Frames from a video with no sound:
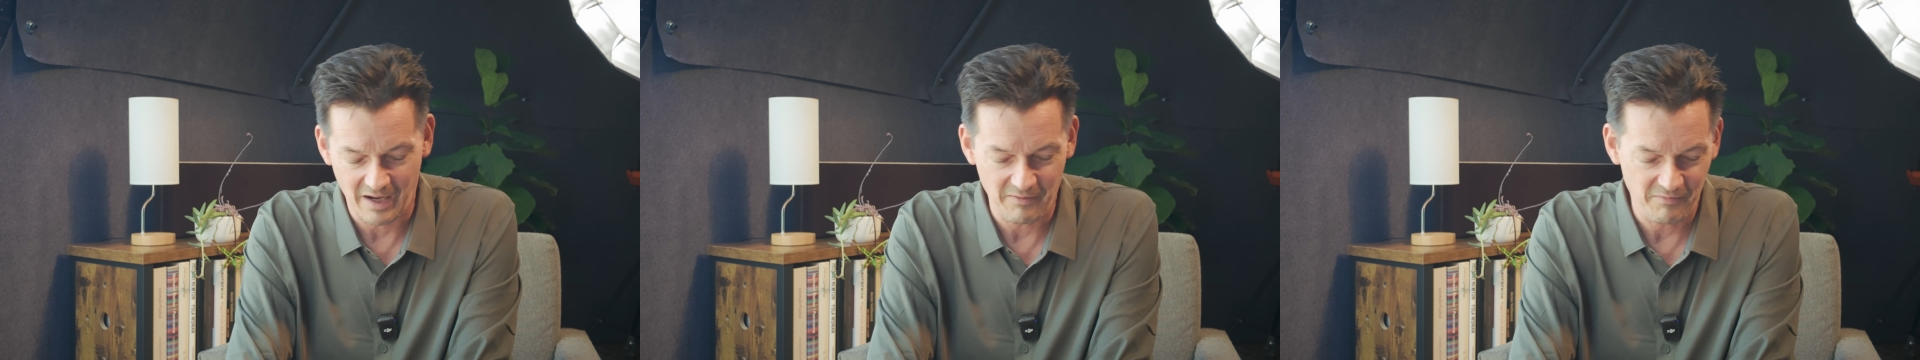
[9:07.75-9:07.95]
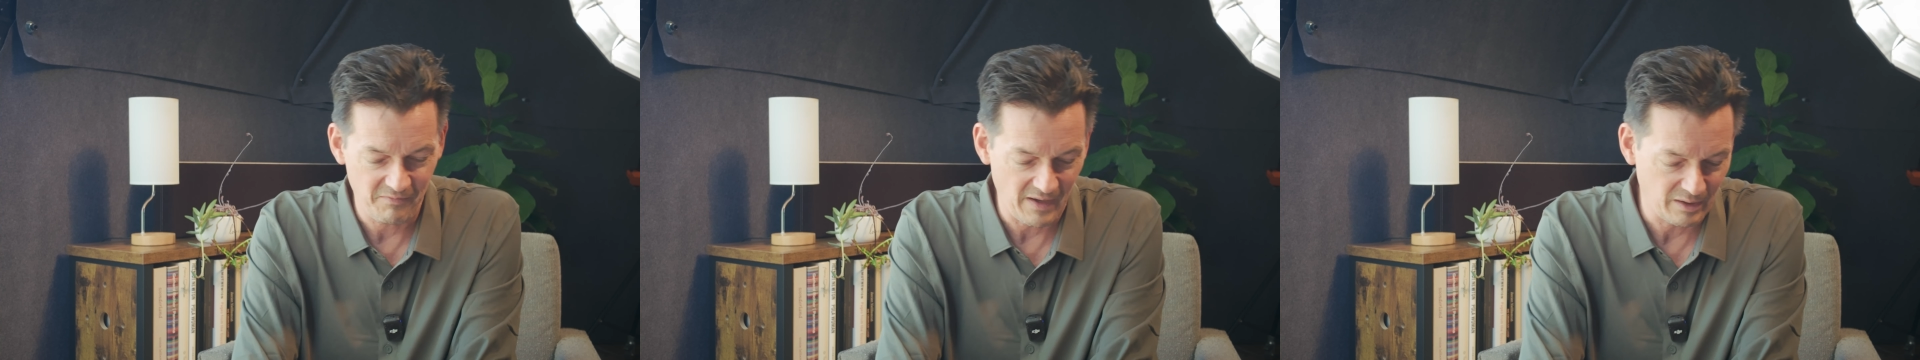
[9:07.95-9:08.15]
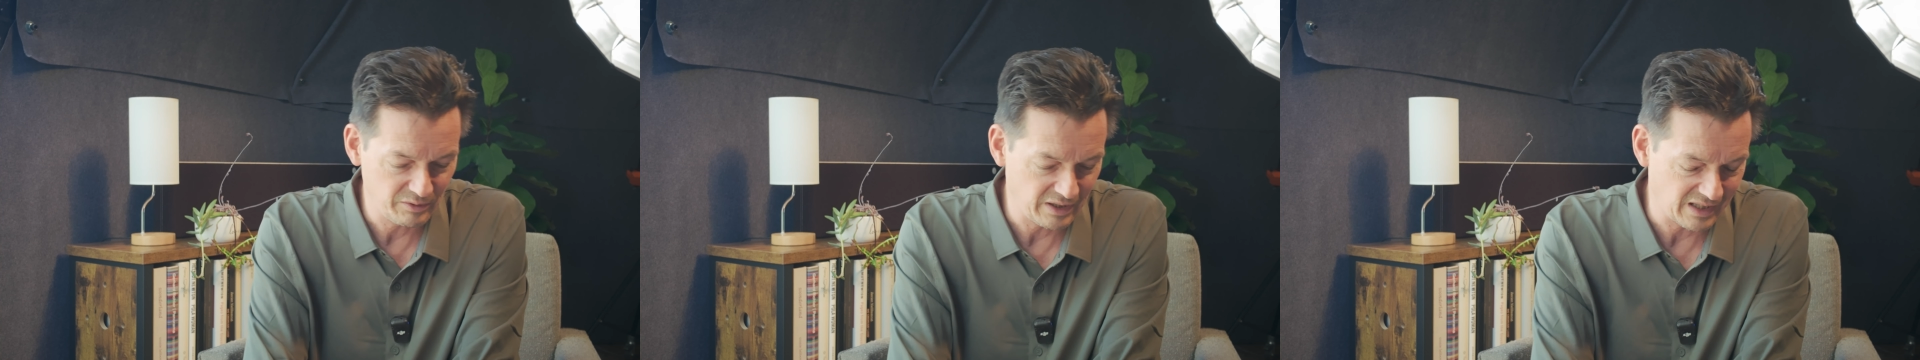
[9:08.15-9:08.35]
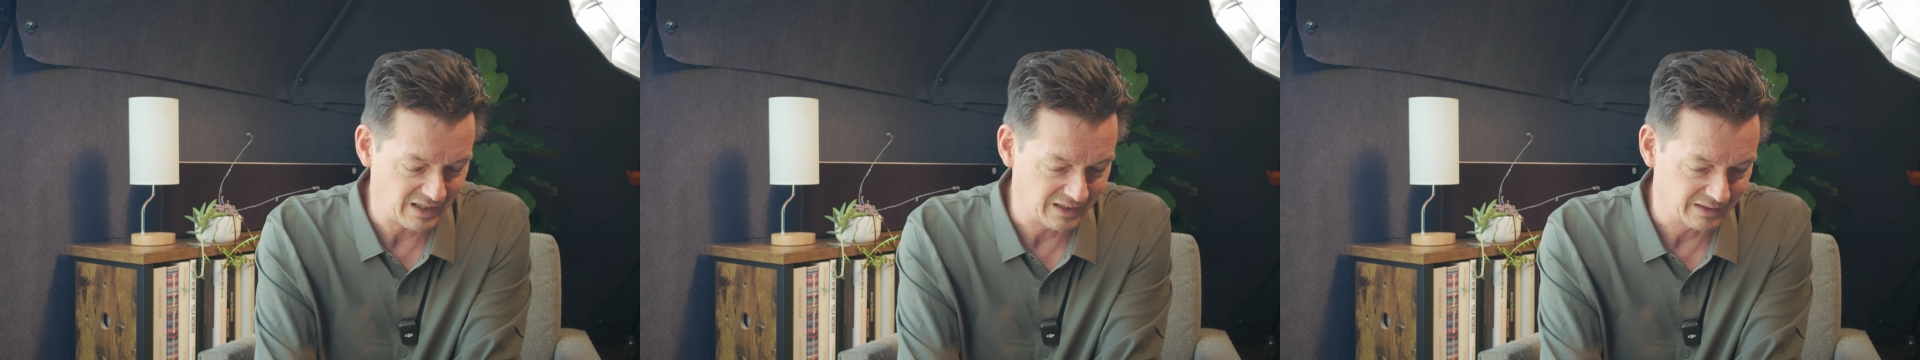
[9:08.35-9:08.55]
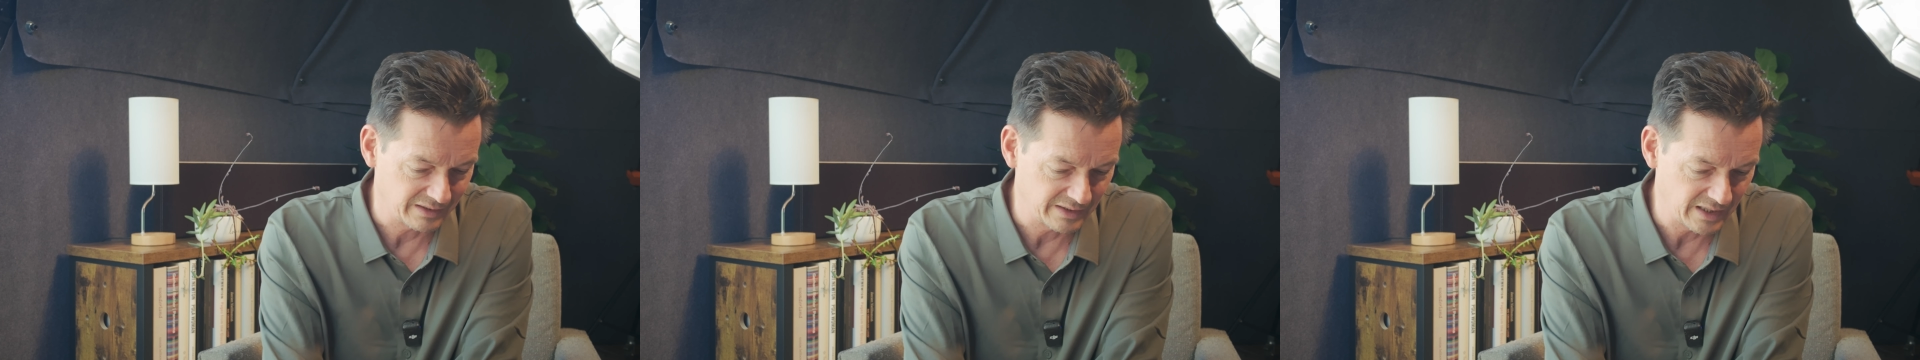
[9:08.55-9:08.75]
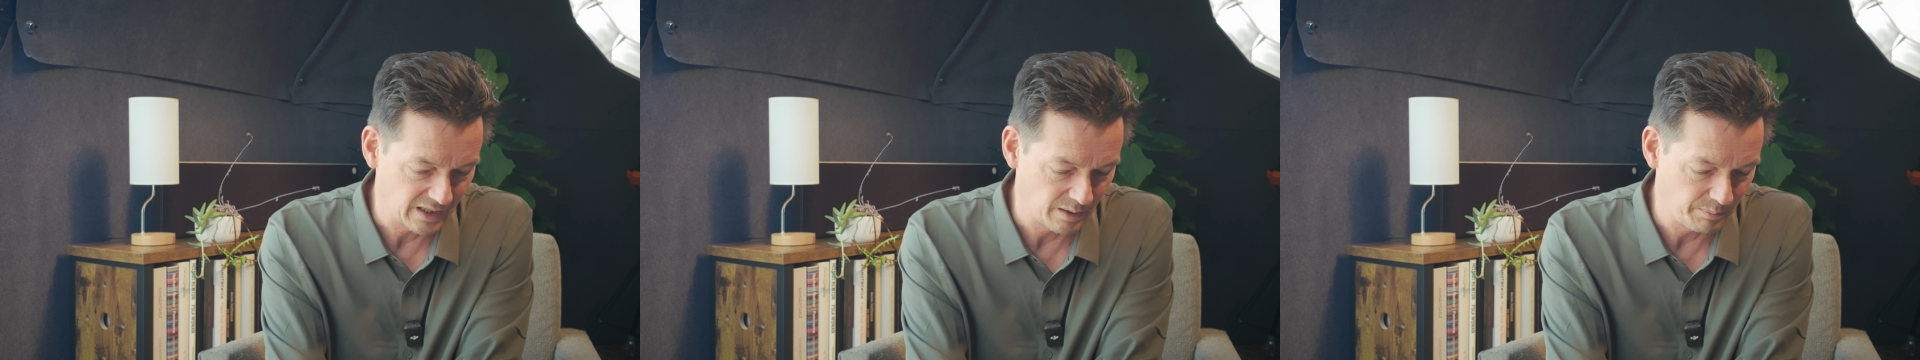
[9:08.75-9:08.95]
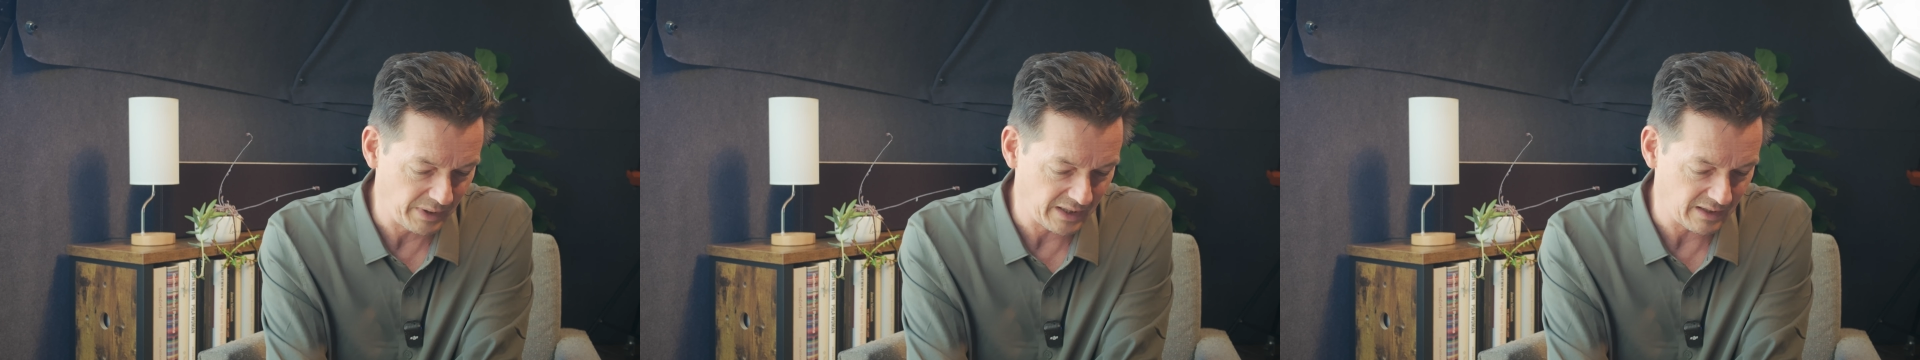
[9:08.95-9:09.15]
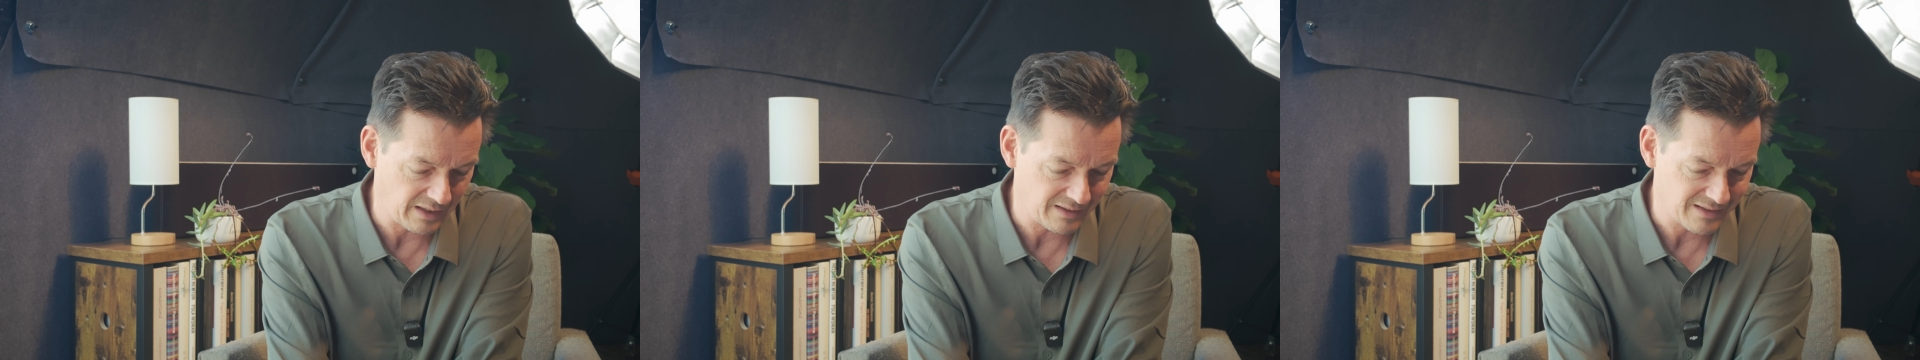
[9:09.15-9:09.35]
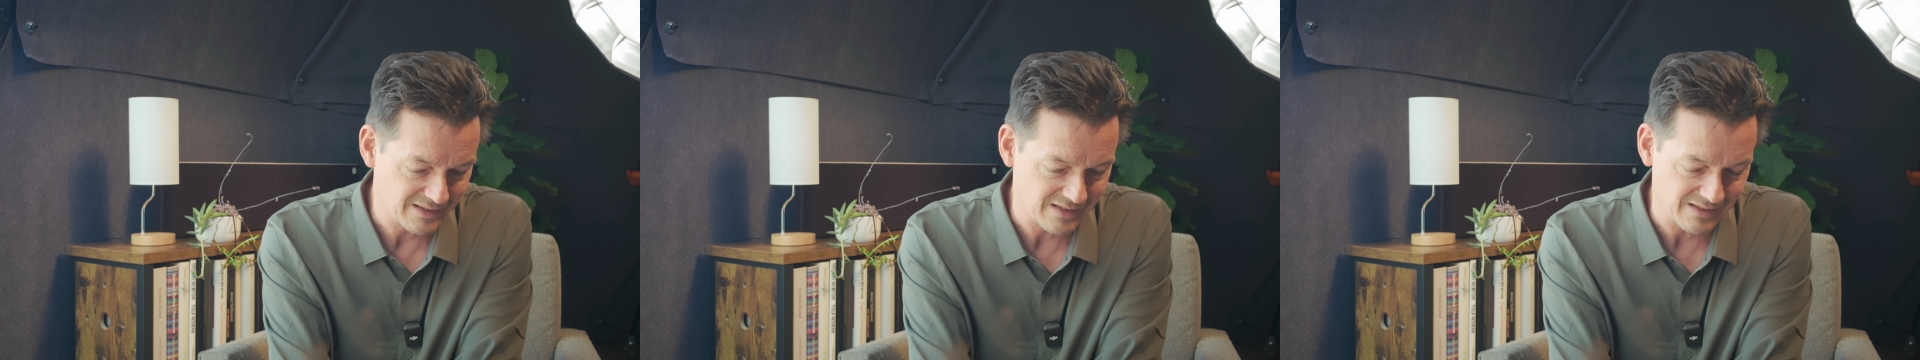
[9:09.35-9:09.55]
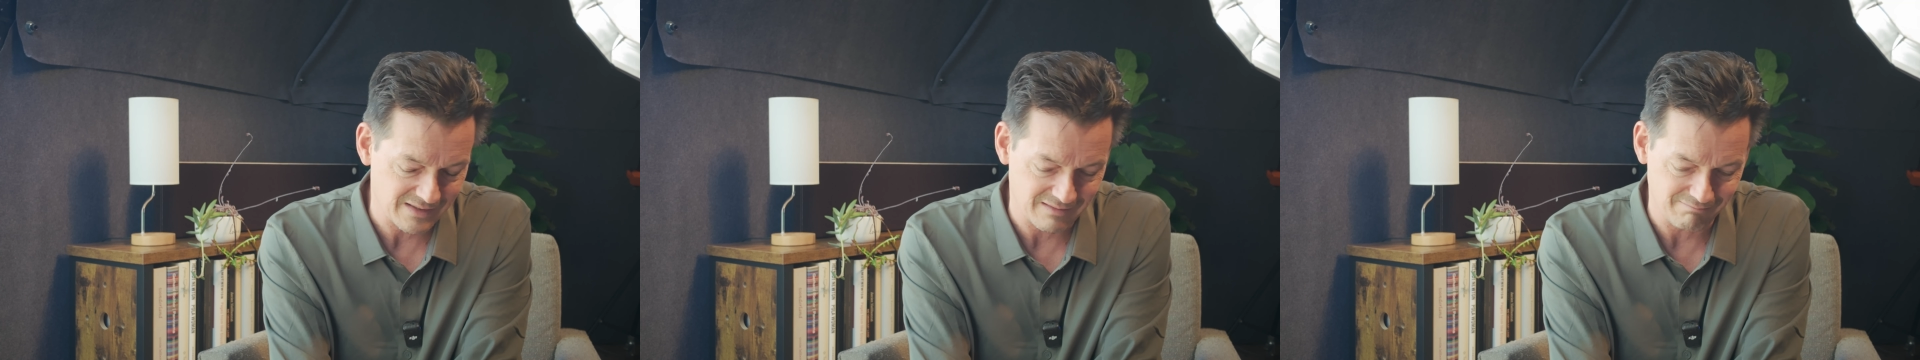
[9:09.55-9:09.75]
I found it a little bit, and
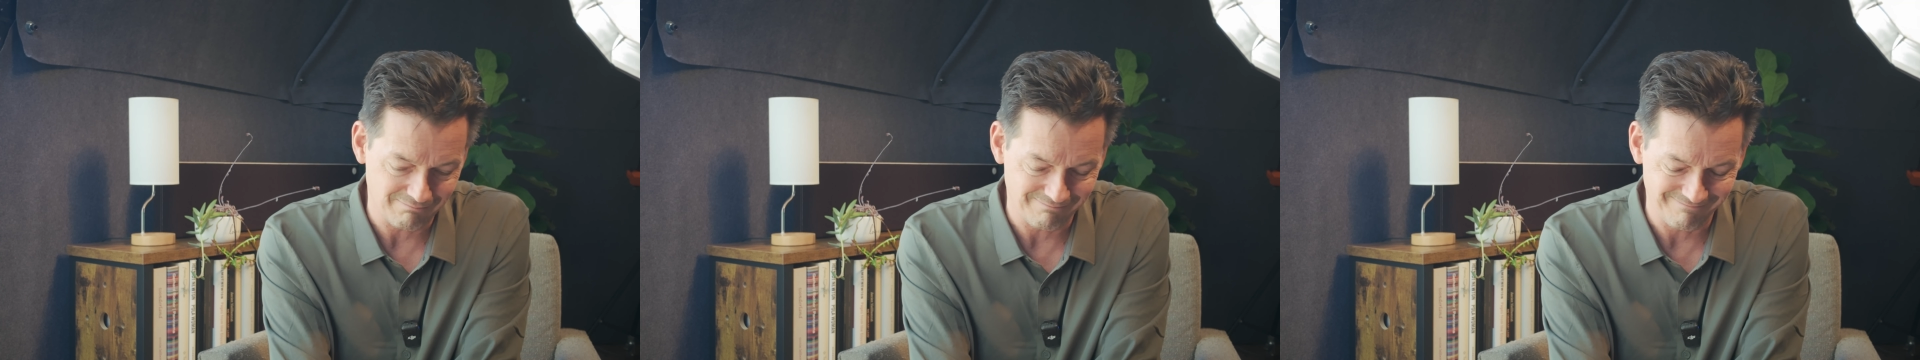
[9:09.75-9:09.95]
this is,